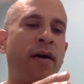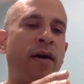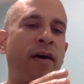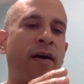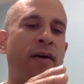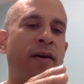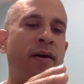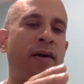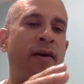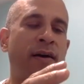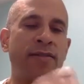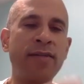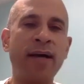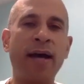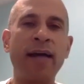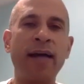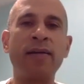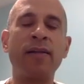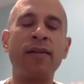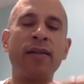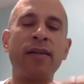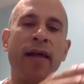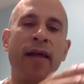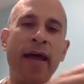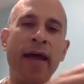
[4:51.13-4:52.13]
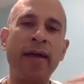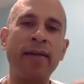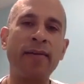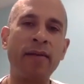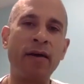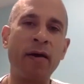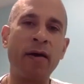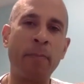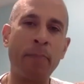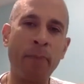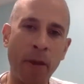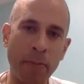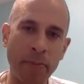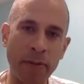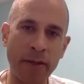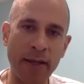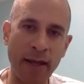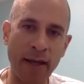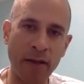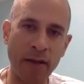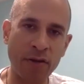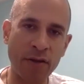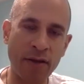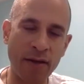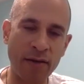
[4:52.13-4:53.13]
a title at a public
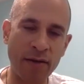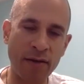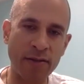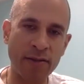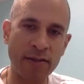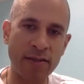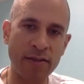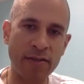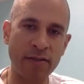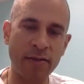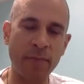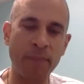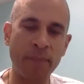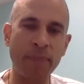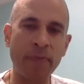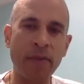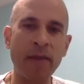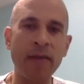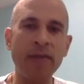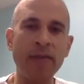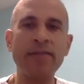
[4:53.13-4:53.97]
healthcare system,